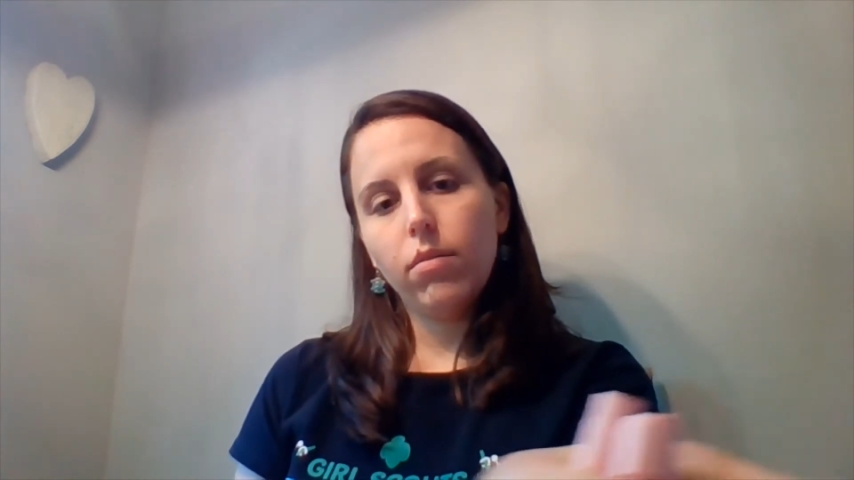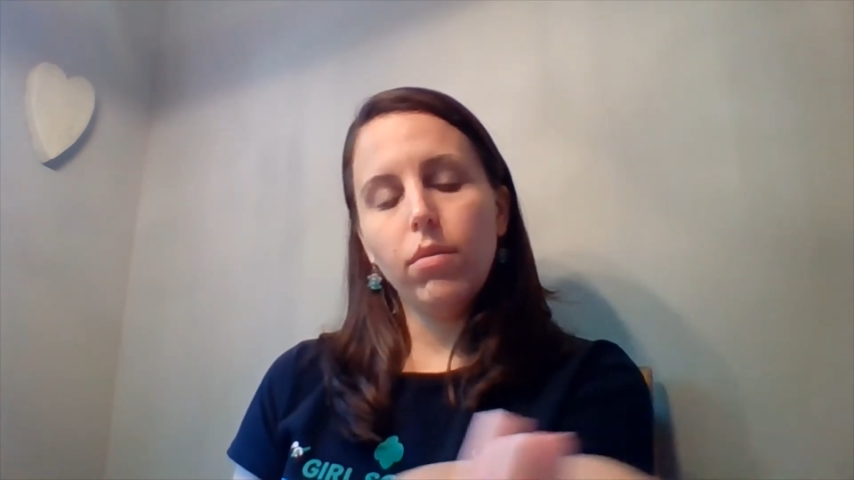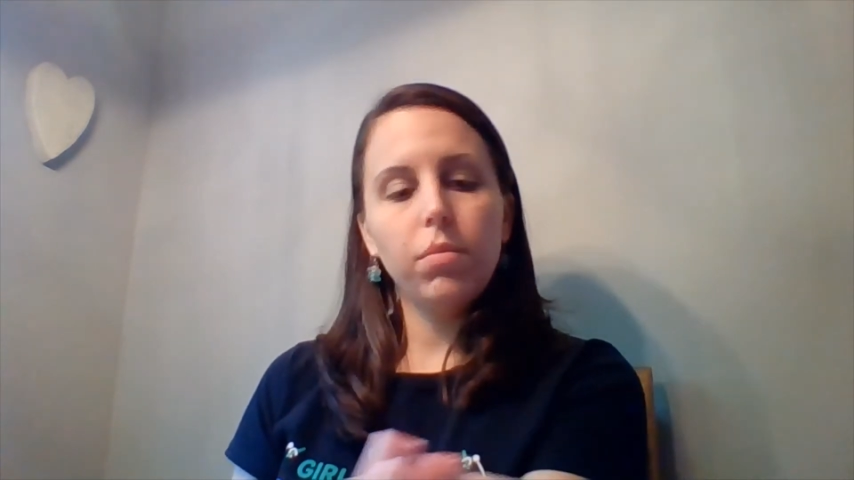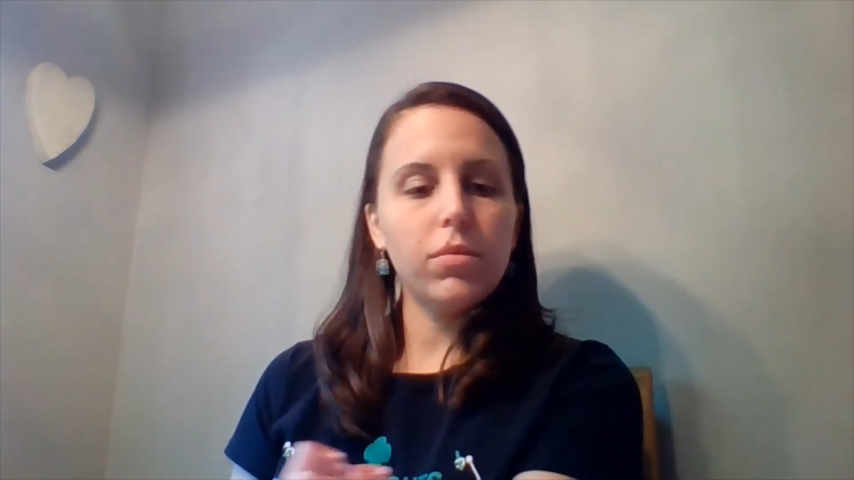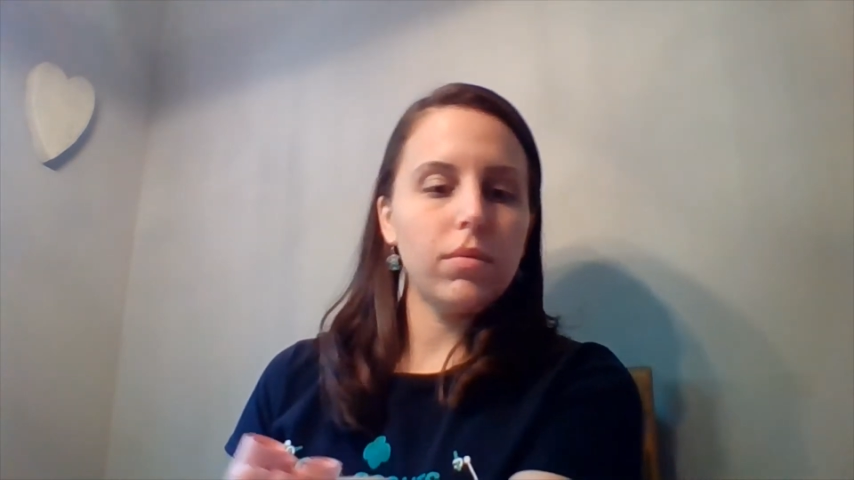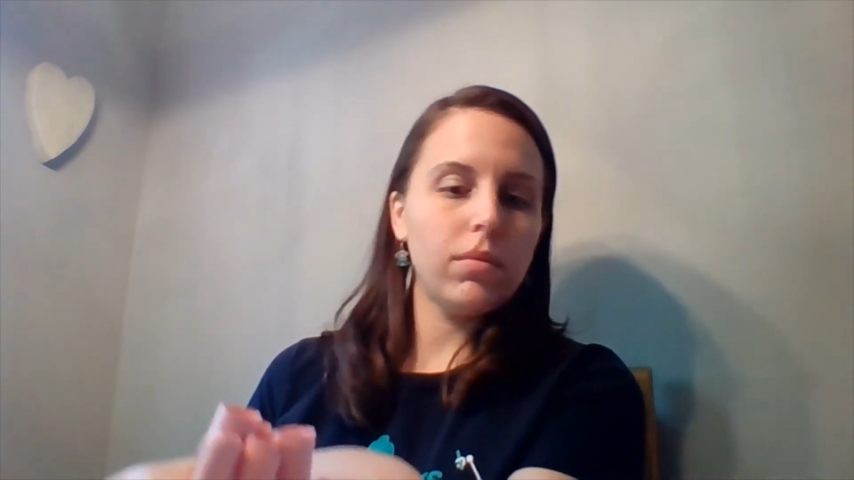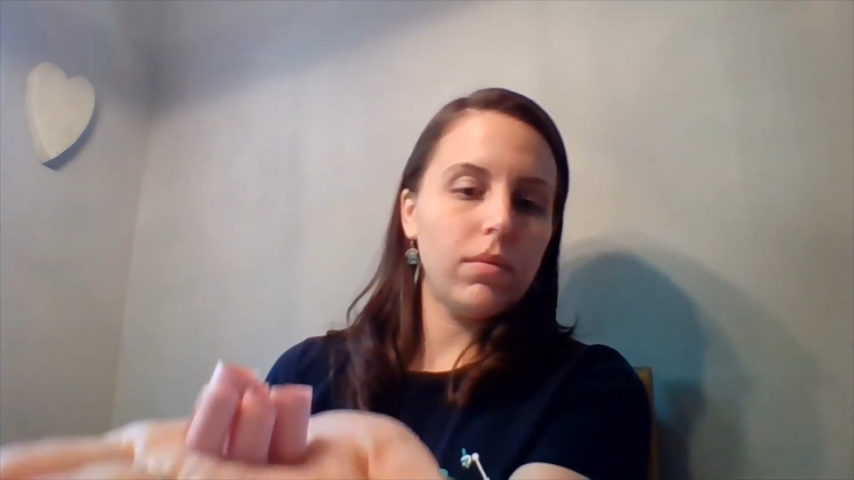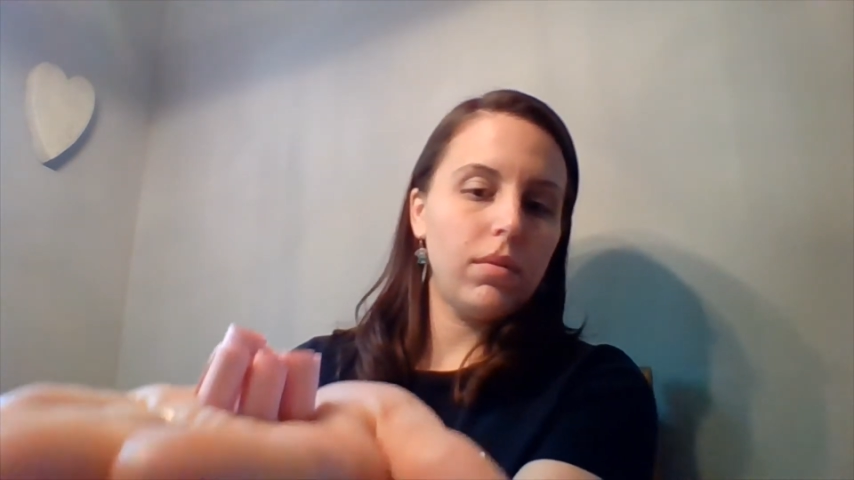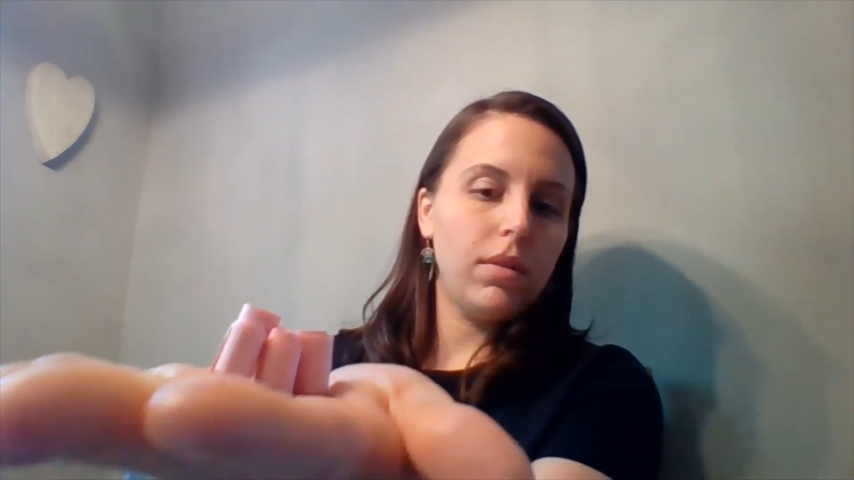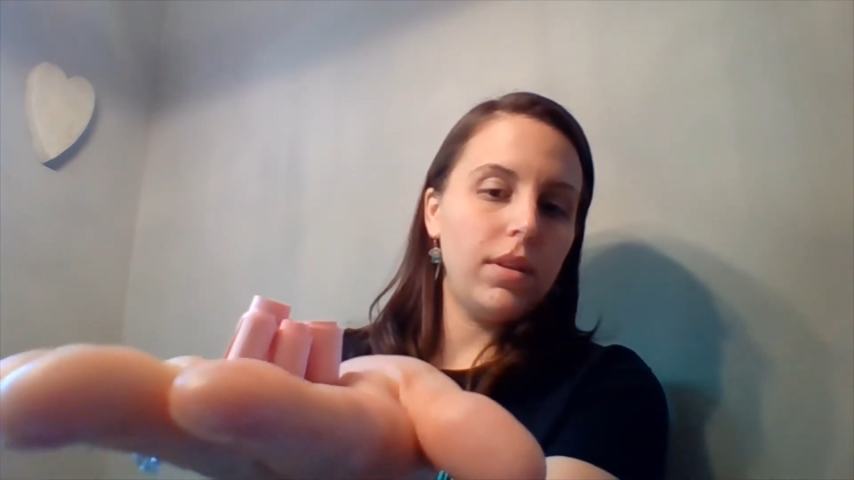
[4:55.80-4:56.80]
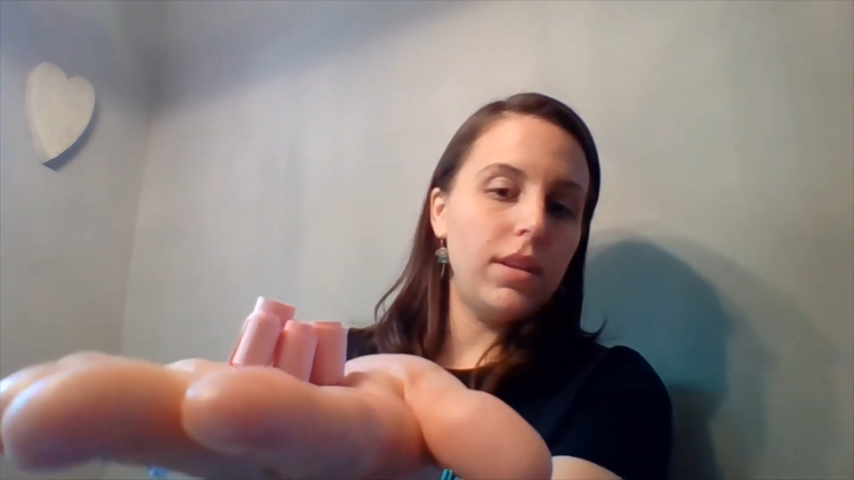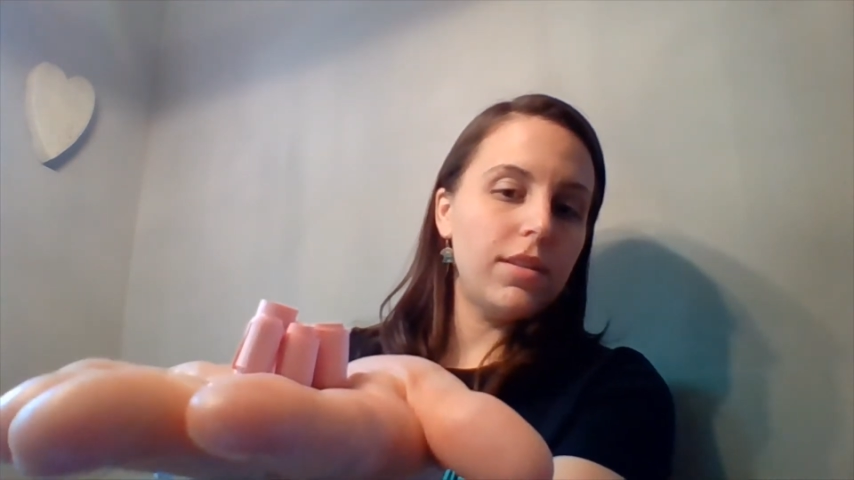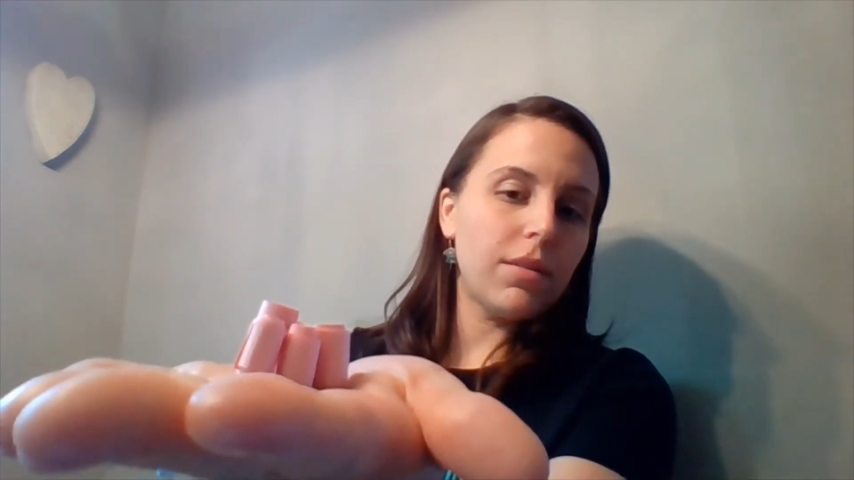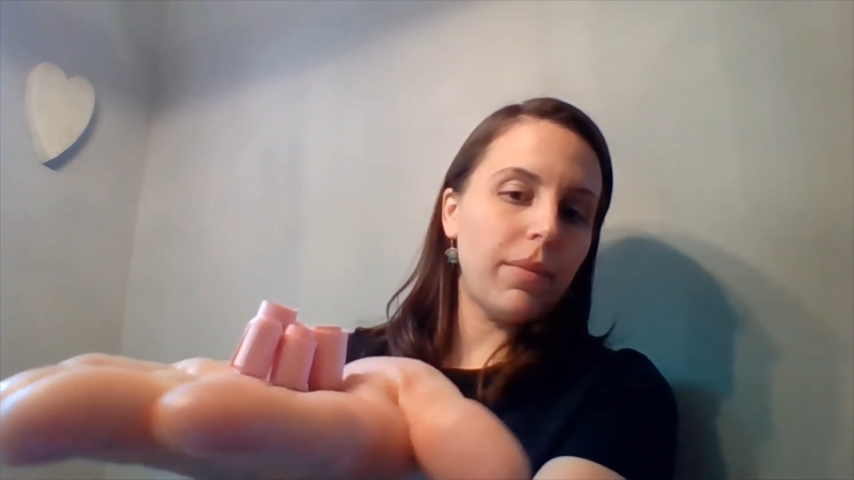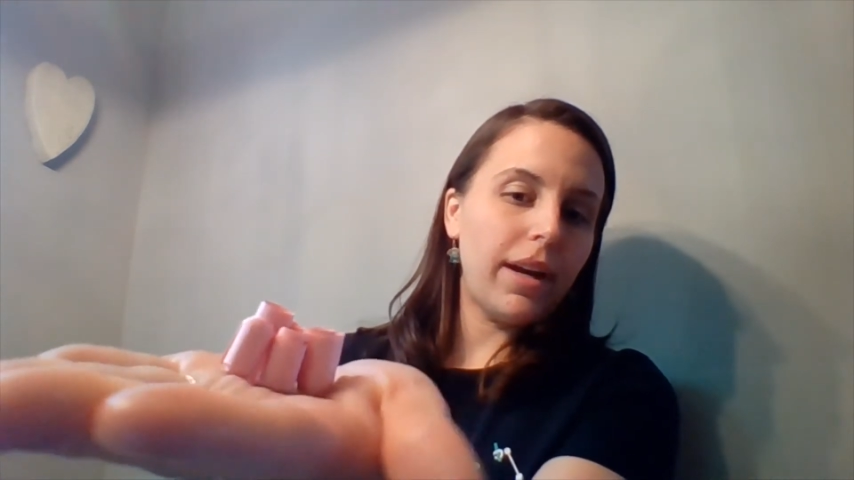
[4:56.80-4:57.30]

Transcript: Oops, these are